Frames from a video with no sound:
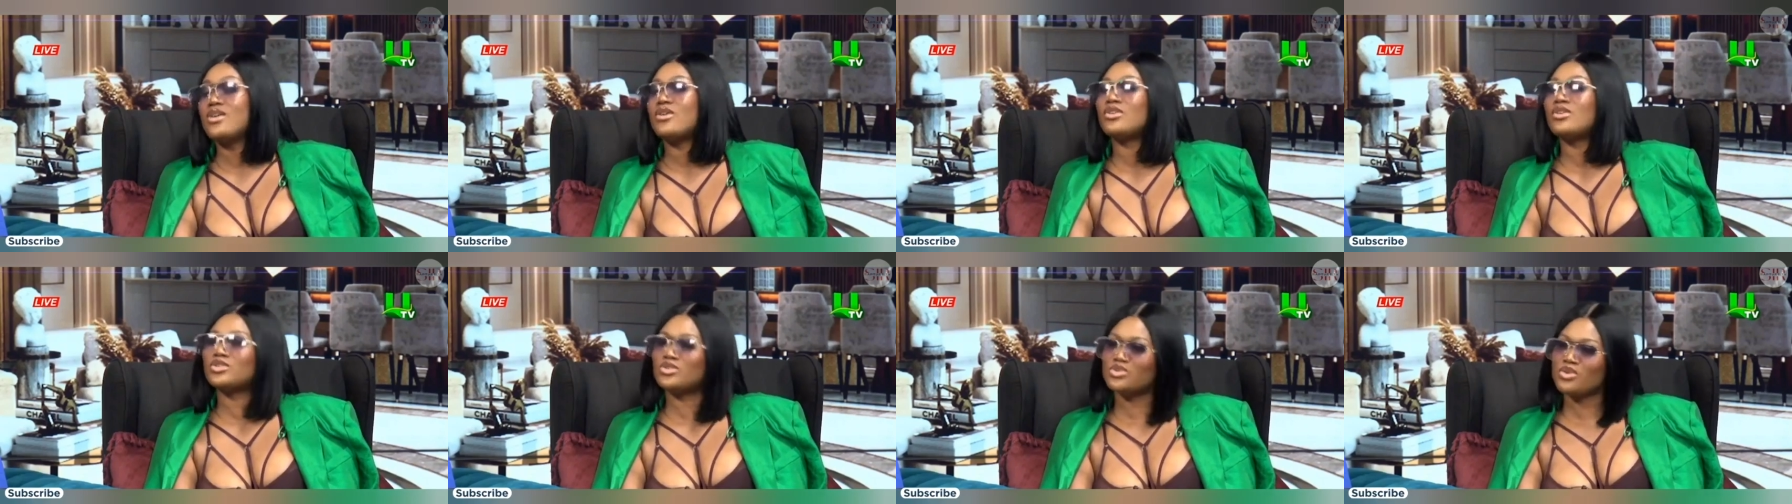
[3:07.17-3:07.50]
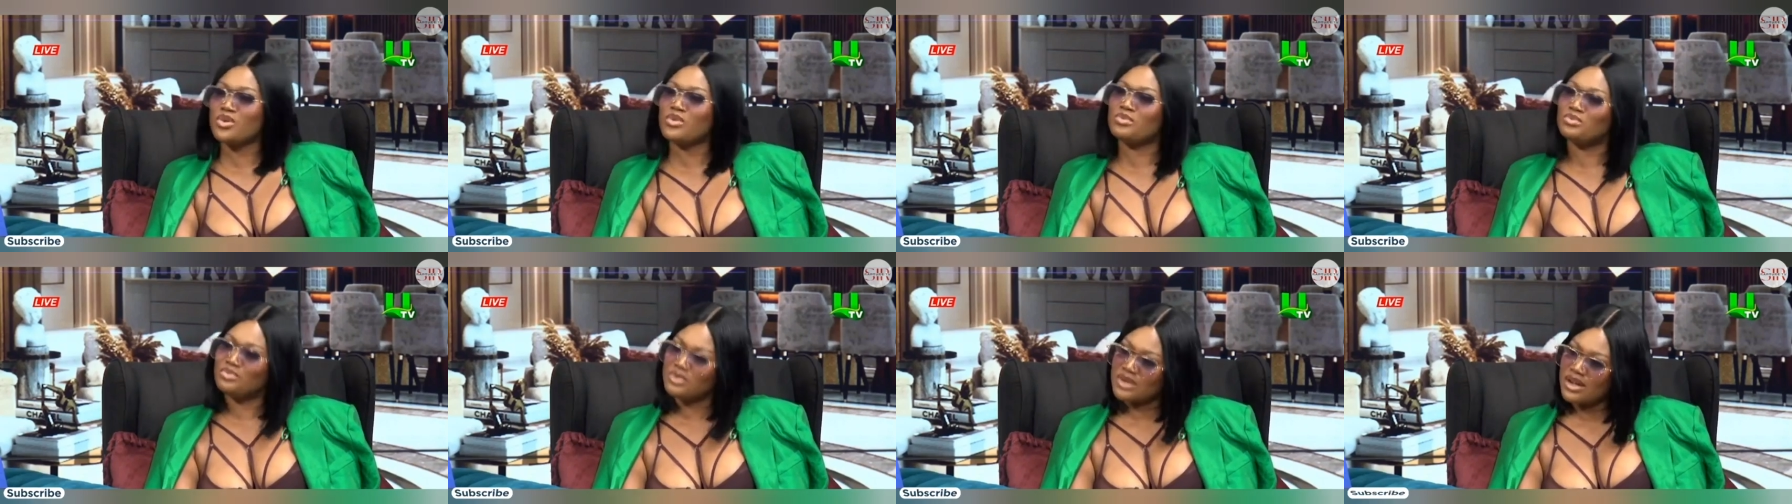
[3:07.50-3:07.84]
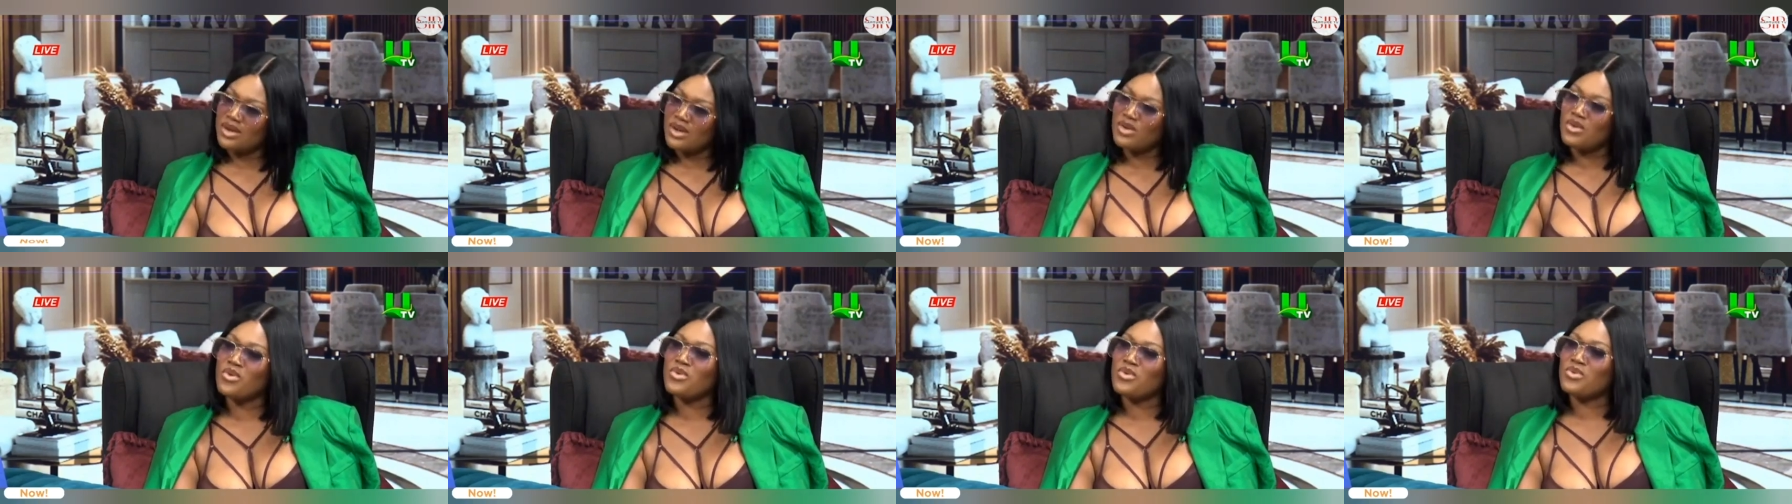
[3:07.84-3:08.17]
Also, oh,
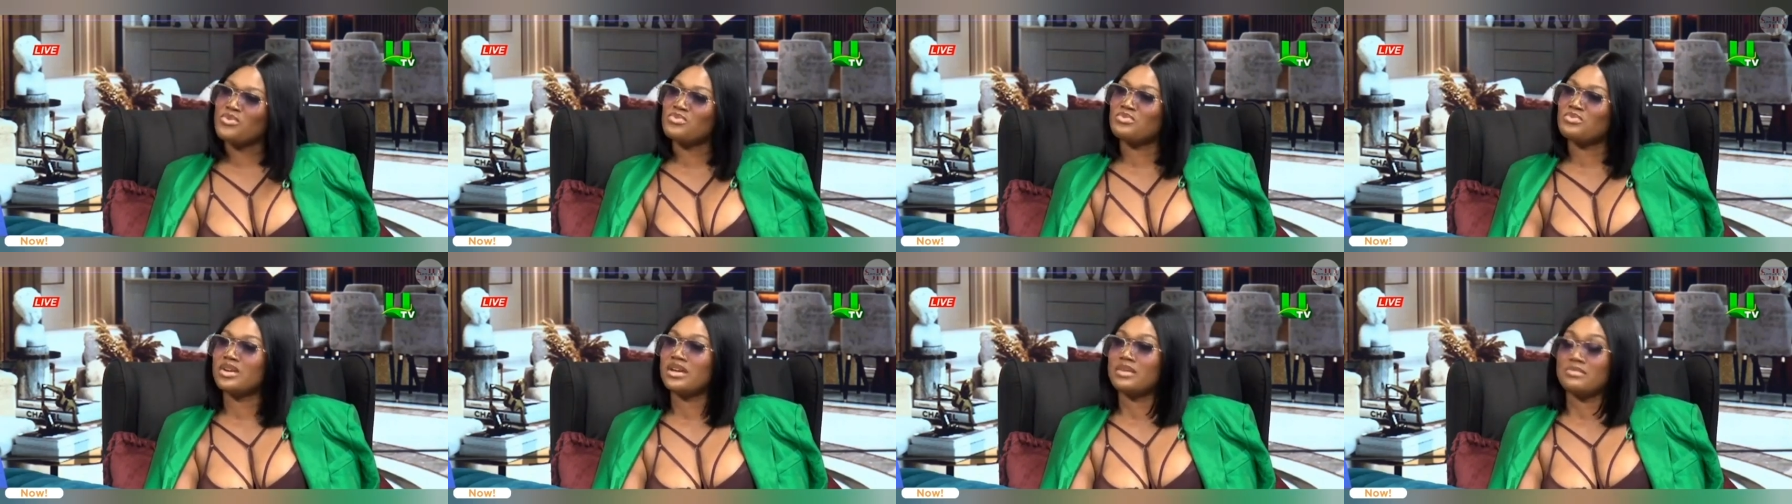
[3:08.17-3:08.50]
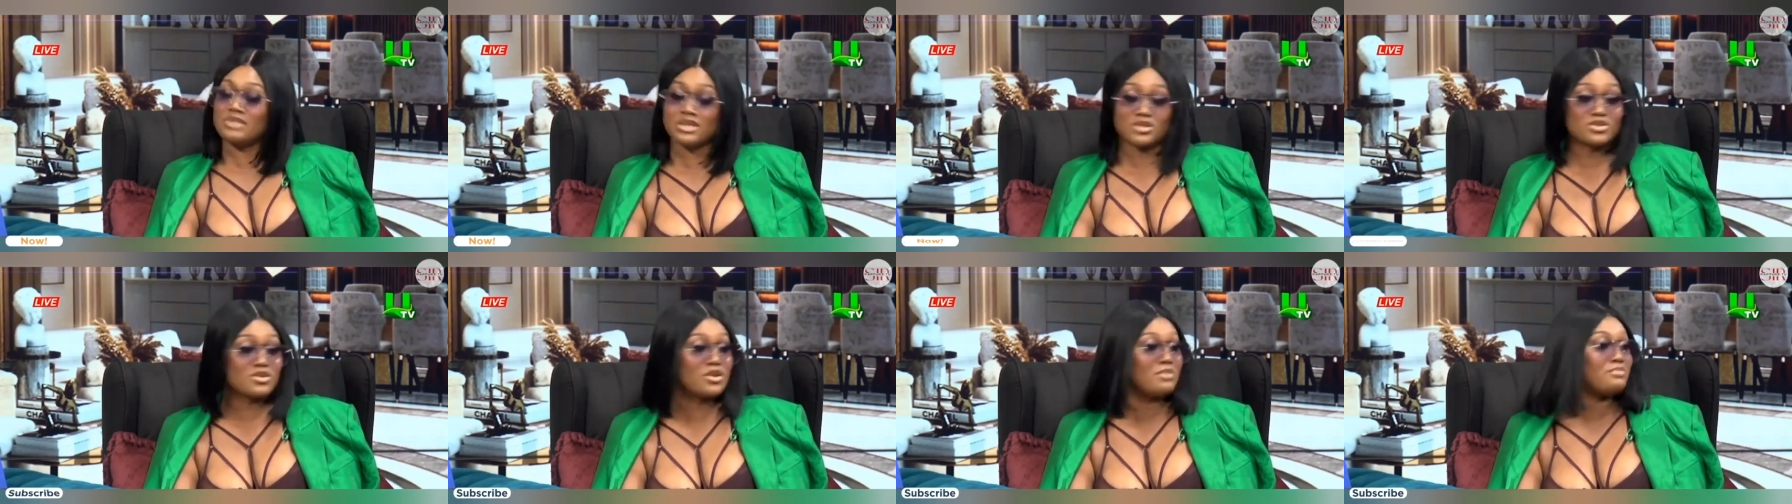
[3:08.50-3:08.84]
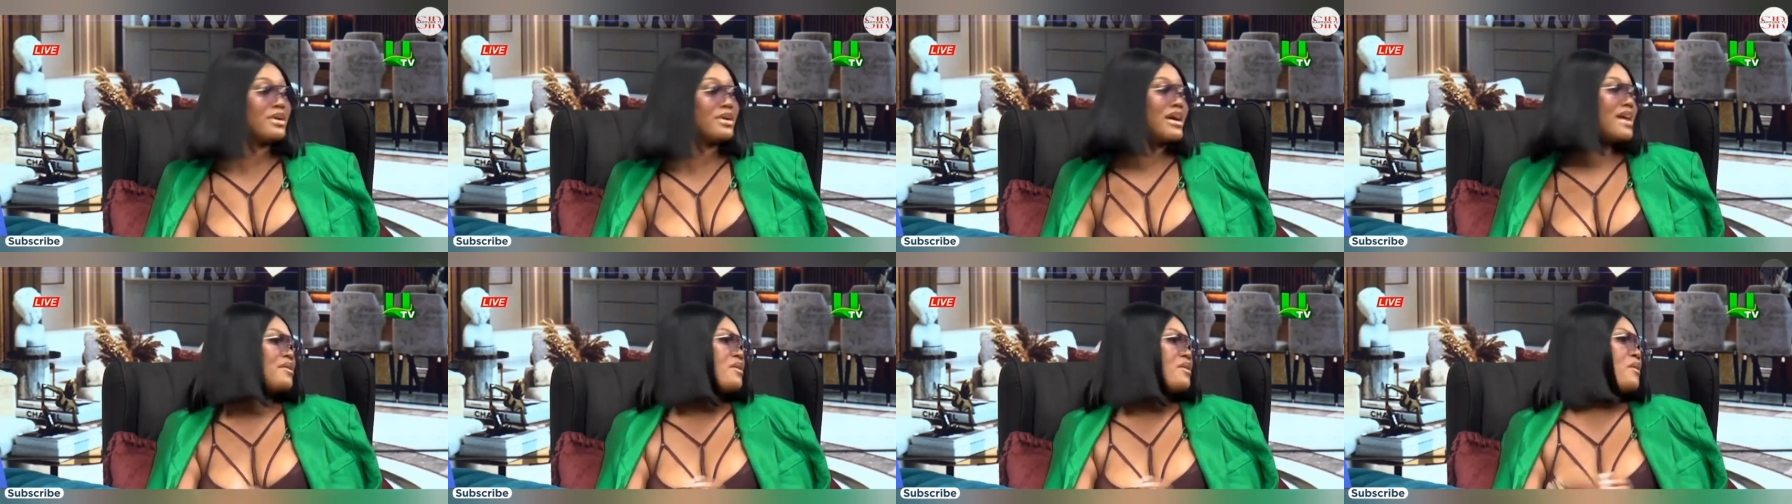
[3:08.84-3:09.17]
bra, oh, miss, oh,
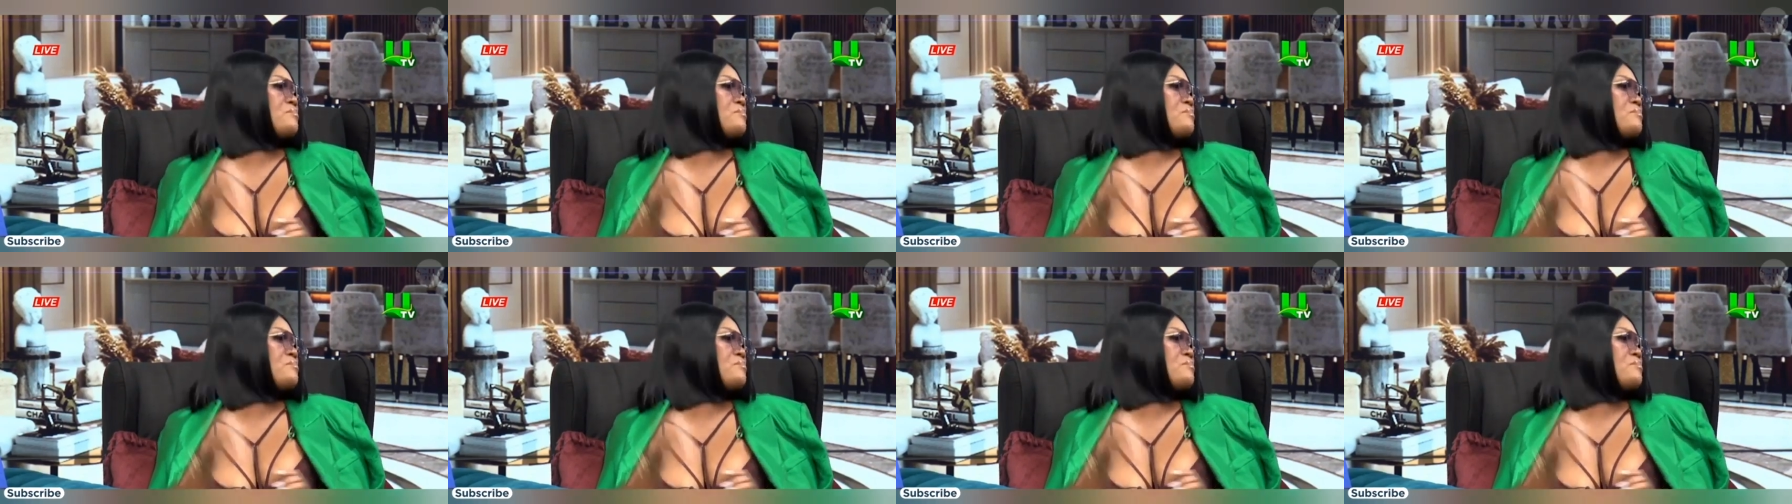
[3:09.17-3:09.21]
be,